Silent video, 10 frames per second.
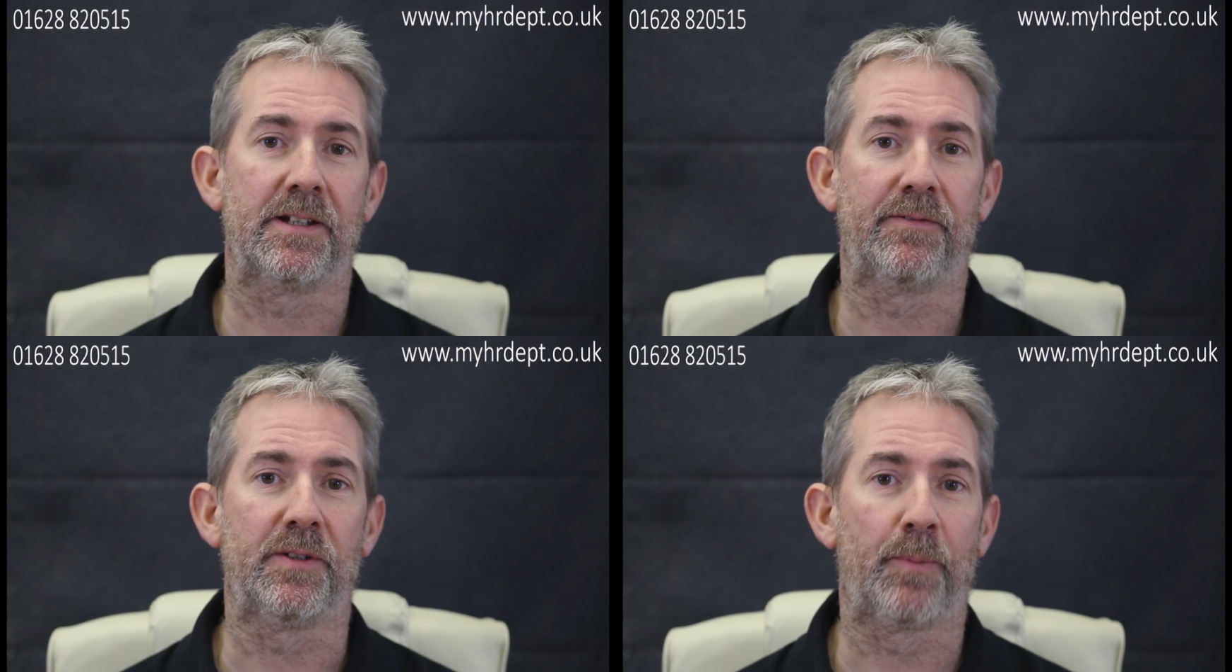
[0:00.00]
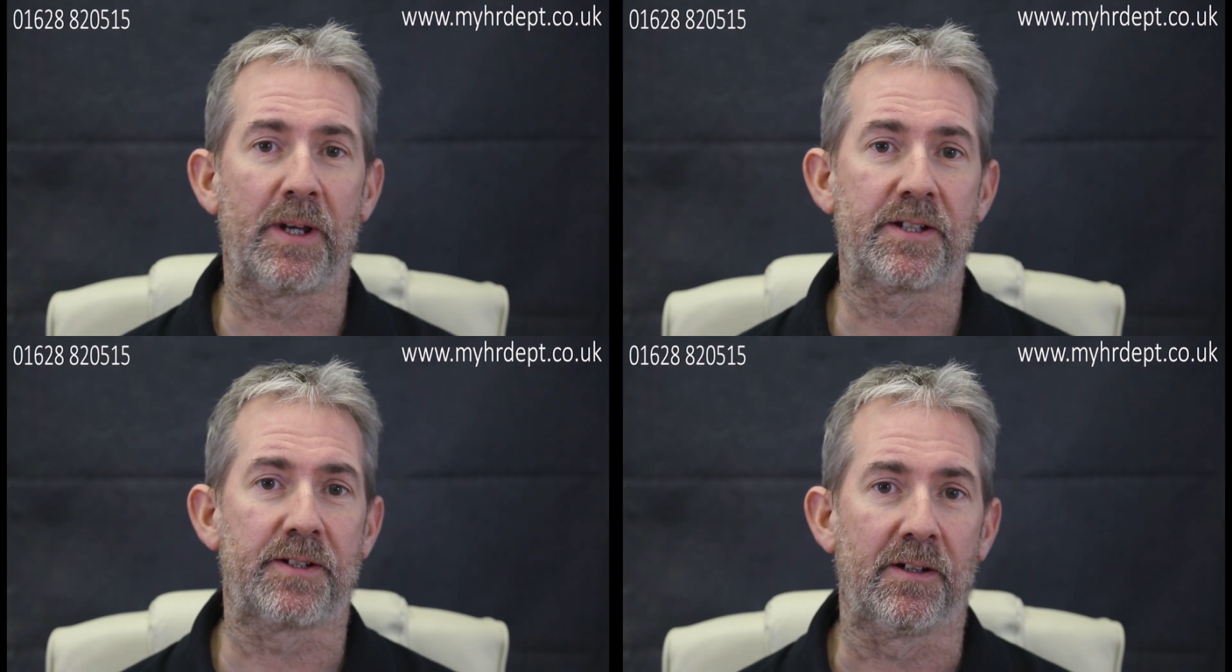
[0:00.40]
if you
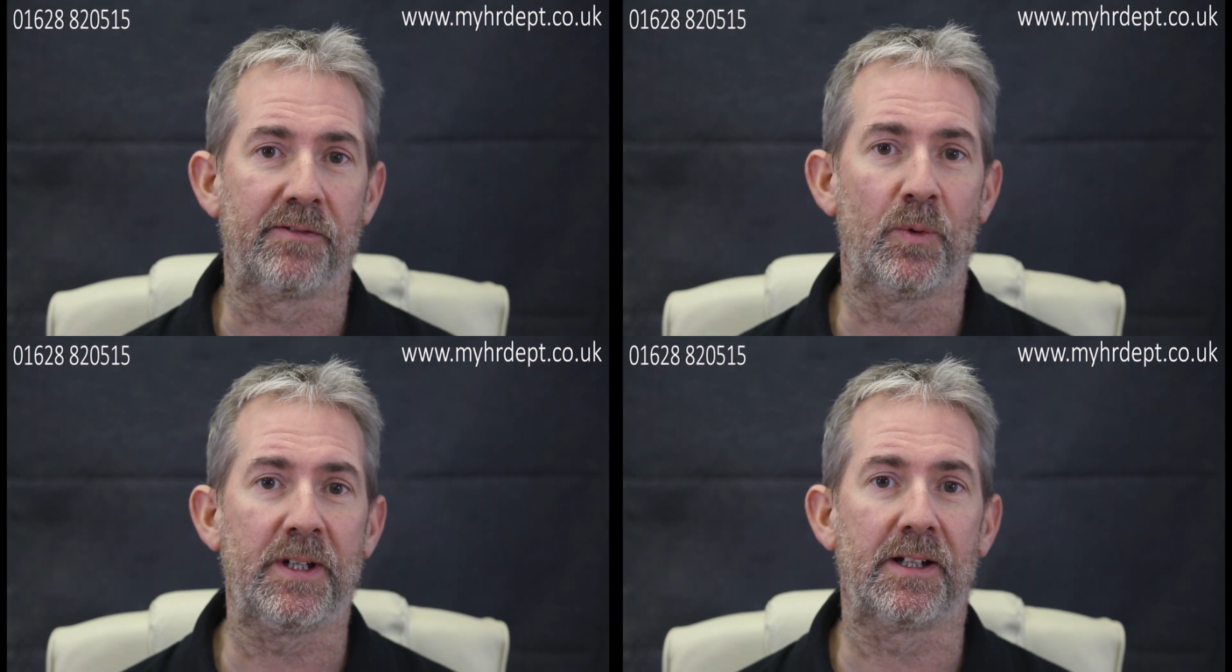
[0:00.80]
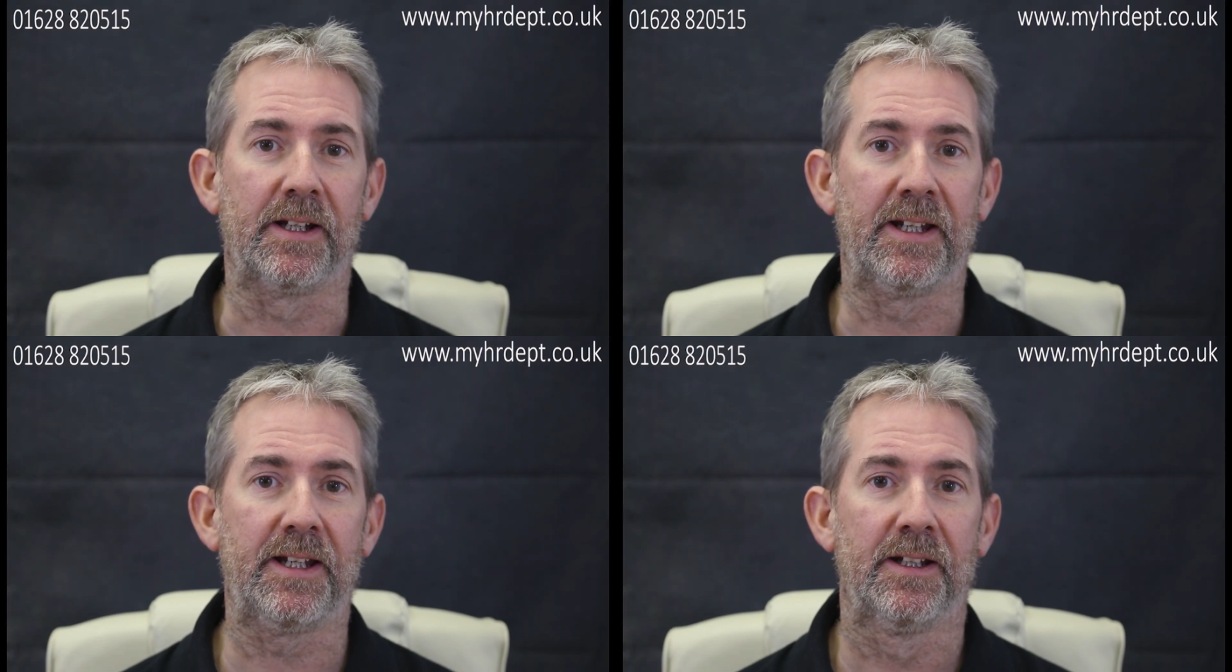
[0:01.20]
pay staff
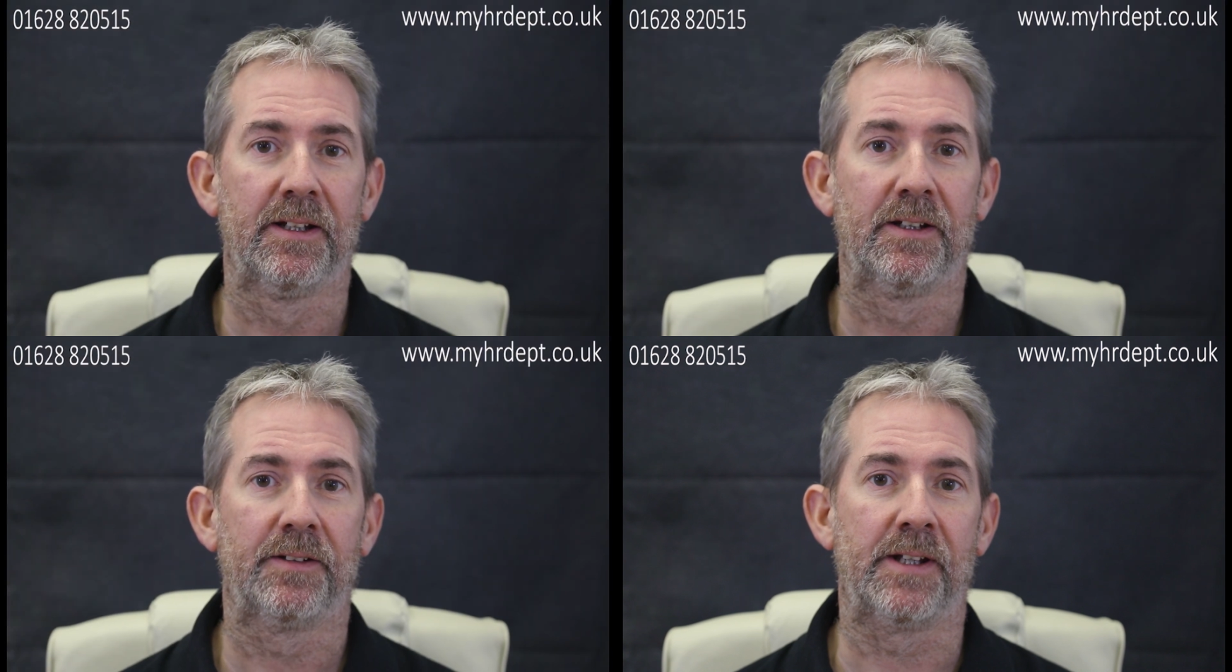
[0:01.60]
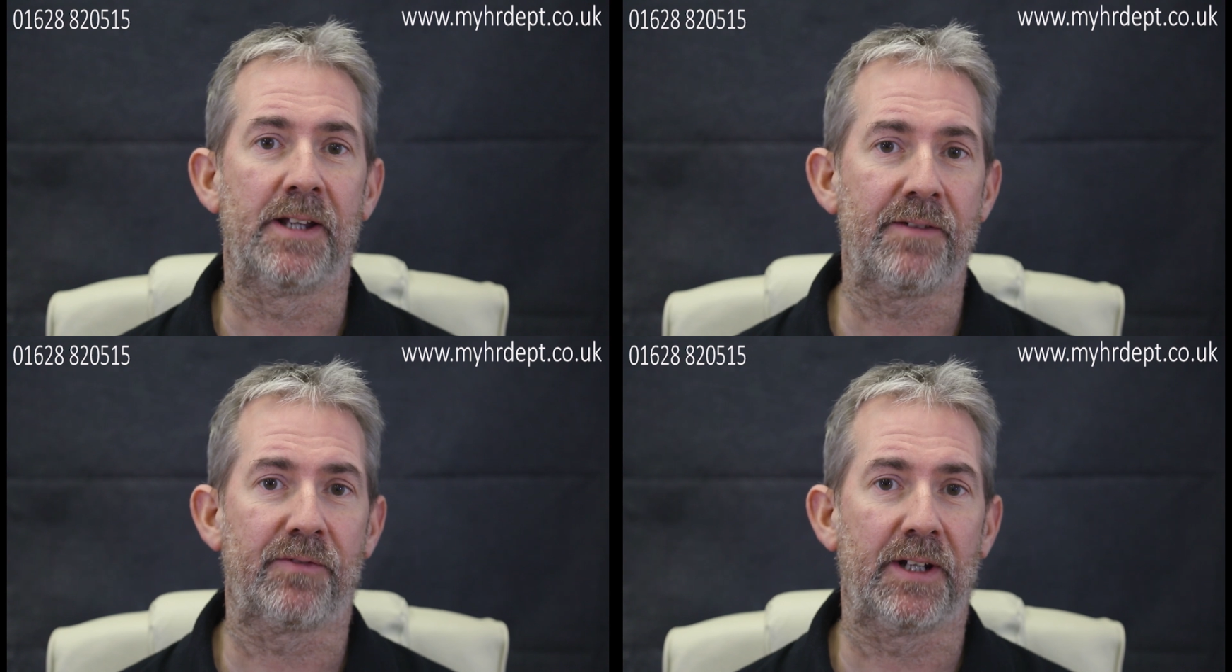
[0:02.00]
weekly, then
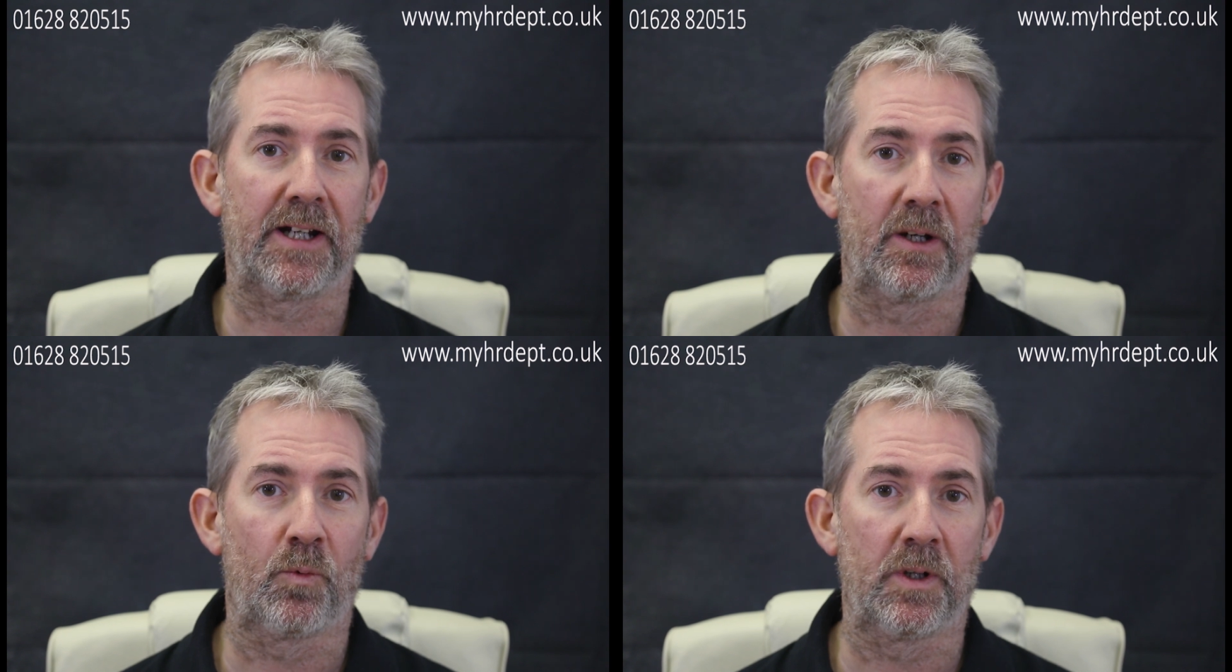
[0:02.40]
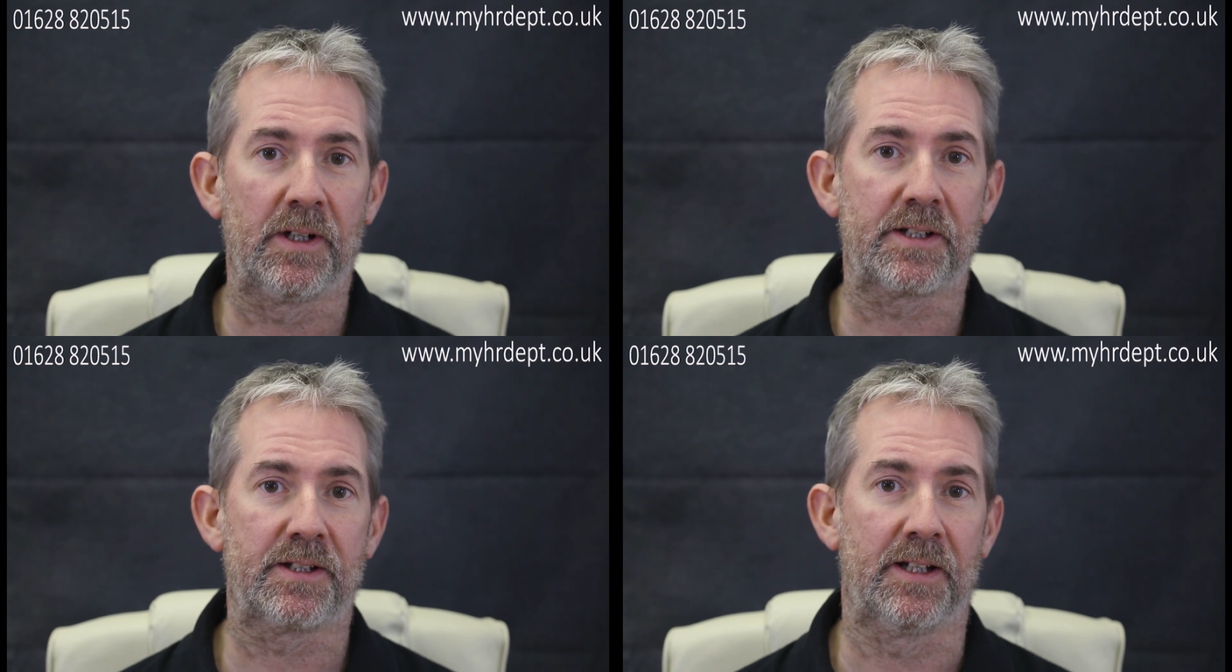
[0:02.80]
every hour
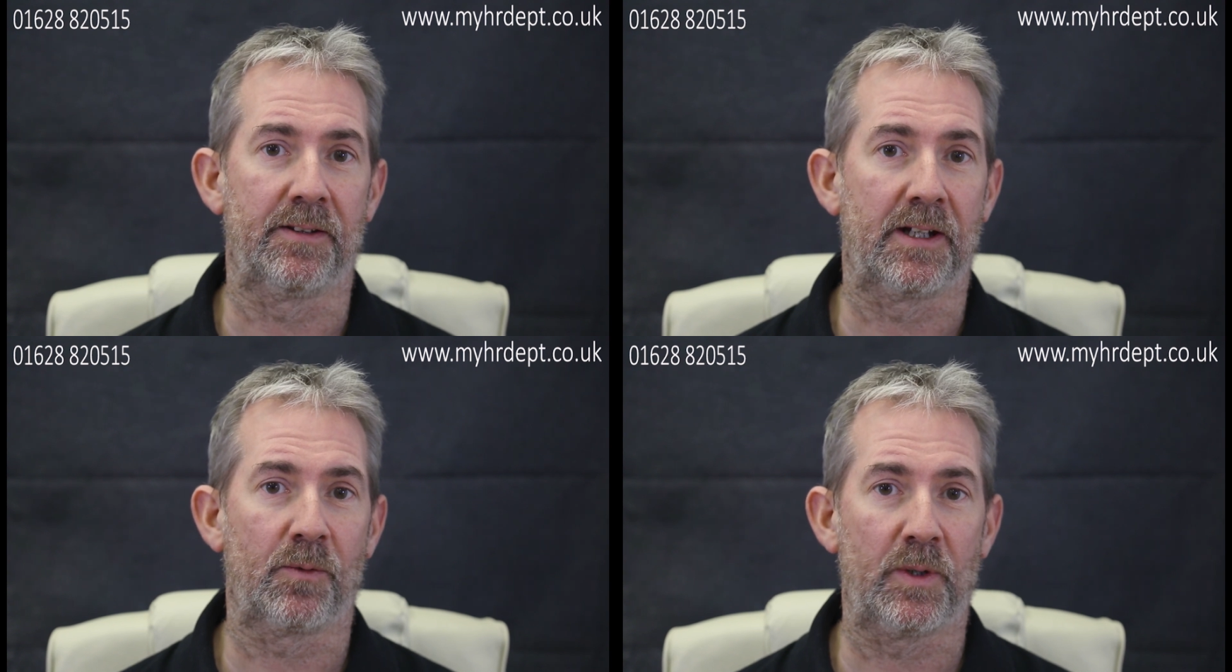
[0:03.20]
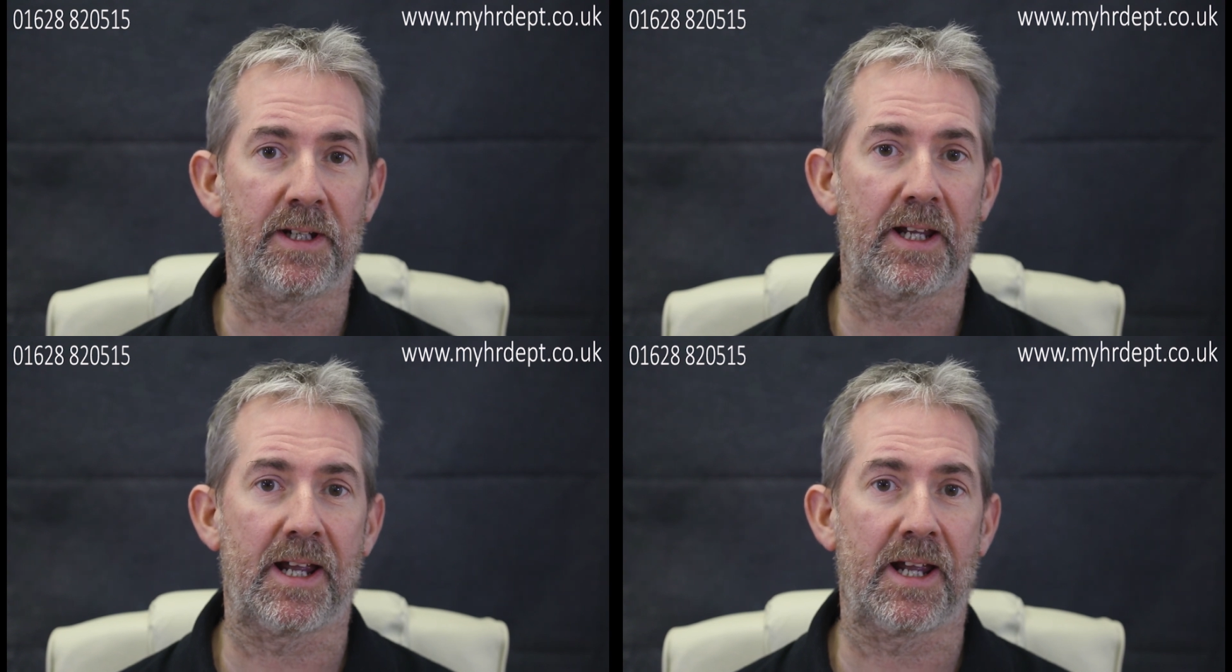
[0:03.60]
worked in that week